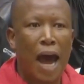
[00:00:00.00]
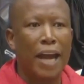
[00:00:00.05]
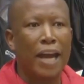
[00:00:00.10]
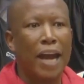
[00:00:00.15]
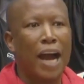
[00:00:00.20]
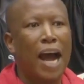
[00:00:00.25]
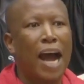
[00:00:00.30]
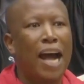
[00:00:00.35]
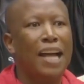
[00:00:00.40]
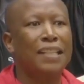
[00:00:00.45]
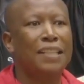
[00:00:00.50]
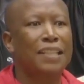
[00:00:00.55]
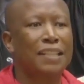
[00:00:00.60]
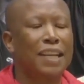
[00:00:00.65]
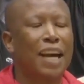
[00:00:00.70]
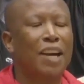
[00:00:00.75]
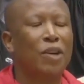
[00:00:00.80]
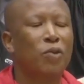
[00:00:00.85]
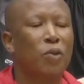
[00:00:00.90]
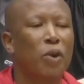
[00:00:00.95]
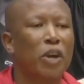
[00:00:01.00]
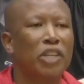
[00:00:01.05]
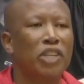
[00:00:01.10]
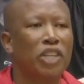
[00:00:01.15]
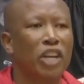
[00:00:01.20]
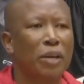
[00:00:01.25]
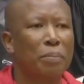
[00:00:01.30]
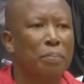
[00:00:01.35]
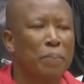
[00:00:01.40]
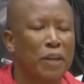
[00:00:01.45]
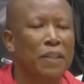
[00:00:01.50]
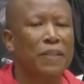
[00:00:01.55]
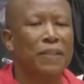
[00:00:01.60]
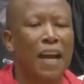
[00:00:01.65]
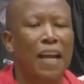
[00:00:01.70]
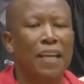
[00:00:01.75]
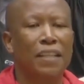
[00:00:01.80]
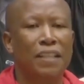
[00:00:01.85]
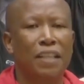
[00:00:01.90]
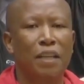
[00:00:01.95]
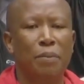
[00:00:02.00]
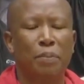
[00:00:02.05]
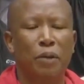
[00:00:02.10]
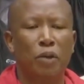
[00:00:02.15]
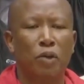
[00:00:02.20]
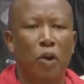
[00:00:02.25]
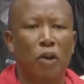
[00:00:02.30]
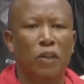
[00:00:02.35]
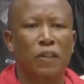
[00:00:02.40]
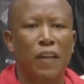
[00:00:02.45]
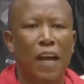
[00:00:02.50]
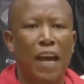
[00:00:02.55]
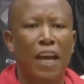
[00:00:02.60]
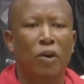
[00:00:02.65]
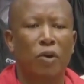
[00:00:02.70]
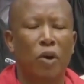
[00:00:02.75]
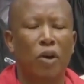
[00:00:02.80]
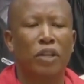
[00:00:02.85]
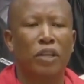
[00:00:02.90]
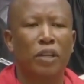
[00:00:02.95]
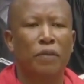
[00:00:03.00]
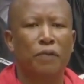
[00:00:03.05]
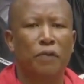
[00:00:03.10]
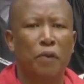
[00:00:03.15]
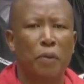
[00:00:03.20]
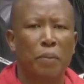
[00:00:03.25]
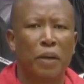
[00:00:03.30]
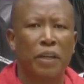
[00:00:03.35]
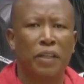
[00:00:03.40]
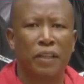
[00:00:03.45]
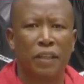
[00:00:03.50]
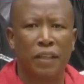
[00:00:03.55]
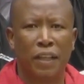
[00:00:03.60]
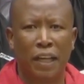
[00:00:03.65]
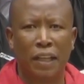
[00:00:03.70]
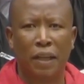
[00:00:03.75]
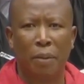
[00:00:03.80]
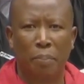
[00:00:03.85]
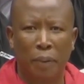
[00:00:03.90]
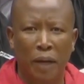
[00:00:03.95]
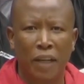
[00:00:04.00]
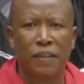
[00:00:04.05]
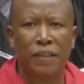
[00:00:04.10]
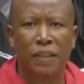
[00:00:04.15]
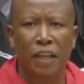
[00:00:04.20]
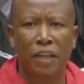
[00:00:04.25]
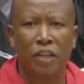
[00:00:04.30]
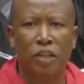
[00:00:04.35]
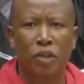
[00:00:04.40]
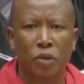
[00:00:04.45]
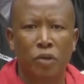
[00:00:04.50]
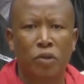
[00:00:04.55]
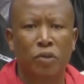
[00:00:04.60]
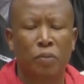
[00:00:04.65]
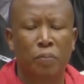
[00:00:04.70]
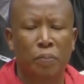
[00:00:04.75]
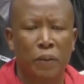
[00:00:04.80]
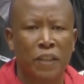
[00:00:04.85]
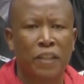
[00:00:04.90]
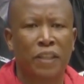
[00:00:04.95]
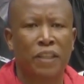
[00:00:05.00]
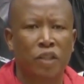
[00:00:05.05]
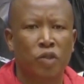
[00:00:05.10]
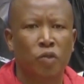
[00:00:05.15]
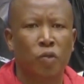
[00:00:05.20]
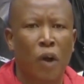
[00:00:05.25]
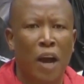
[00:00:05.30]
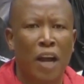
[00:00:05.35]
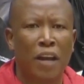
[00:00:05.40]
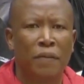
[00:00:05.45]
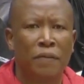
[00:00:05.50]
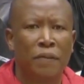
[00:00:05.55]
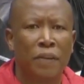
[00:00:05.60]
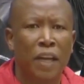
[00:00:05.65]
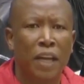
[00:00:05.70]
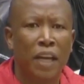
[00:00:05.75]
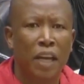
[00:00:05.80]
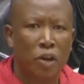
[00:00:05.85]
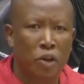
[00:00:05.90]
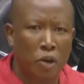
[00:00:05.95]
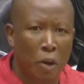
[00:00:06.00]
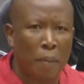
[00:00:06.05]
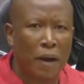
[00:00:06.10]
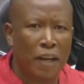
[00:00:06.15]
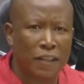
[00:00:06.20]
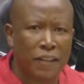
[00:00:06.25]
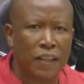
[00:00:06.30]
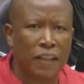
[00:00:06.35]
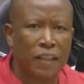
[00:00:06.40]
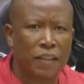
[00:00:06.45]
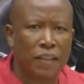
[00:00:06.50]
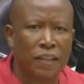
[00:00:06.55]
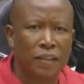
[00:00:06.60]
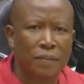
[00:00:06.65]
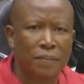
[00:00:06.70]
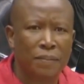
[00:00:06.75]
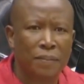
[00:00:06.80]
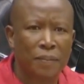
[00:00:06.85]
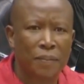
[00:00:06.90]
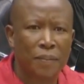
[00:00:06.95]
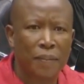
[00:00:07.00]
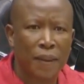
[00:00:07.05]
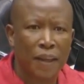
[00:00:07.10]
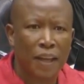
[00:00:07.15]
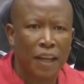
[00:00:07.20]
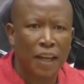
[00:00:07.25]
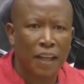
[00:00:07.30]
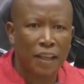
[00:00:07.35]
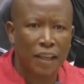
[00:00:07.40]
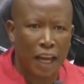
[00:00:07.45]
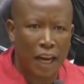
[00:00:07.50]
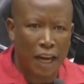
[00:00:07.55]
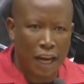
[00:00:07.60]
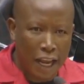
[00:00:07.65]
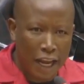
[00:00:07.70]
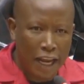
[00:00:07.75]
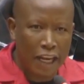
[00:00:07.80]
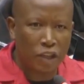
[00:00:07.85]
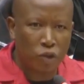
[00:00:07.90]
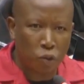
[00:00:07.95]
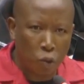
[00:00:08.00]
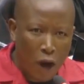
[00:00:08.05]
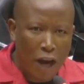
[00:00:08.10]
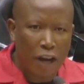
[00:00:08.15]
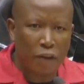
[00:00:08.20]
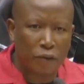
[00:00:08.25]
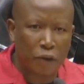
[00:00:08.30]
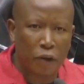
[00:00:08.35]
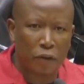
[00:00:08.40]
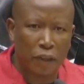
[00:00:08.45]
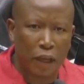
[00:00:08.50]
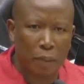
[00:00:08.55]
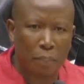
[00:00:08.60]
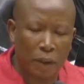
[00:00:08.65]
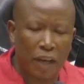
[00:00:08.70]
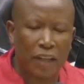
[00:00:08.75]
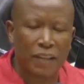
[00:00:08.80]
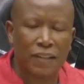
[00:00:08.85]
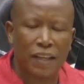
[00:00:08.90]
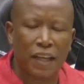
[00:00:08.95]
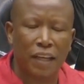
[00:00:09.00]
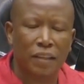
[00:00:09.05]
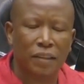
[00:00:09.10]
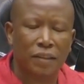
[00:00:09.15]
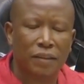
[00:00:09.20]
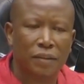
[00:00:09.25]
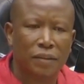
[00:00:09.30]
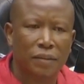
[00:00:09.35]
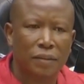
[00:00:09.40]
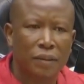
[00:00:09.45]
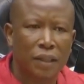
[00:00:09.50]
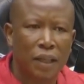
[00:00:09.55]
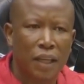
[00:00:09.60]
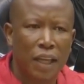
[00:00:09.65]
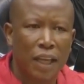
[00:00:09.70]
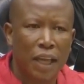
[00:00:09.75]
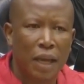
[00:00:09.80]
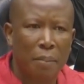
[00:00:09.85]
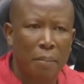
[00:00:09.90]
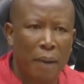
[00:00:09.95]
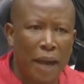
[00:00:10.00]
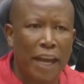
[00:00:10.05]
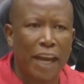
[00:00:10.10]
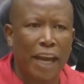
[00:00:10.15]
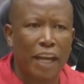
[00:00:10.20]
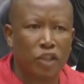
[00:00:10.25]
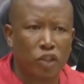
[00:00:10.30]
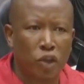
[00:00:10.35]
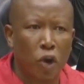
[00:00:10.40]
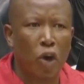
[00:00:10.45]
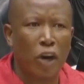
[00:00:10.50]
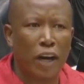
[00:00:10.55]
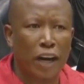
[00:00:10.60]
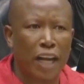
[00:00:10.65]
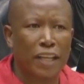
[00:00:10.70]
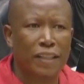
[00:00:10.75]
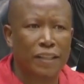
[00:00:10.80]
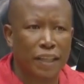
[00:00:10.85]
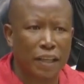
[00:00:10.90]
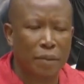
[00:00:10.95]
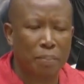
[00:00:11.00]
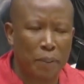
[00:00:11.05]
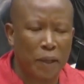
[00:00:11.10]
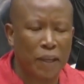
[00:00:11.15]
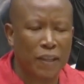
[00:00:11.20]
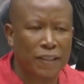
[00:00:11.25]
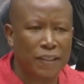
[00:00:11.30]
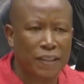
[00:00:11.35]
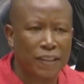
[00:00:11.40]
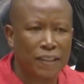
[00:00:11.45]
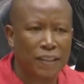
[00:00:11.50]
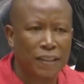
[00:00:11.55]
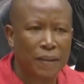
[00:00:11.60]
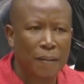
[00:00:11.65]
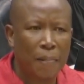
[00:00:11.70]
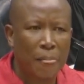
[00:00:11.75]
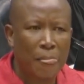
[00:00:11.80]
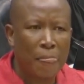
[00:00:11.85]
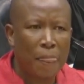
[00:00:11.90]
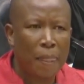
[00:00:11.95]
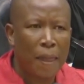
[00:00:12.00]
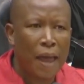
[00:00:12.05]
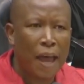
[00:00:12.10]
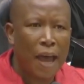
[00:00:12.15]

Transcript: I asked that question precisely because I got information that the president used to beat his wife, Nomazizi, the late wife Order. of the president. Chair. Chair. May soul rest in peace. Chair.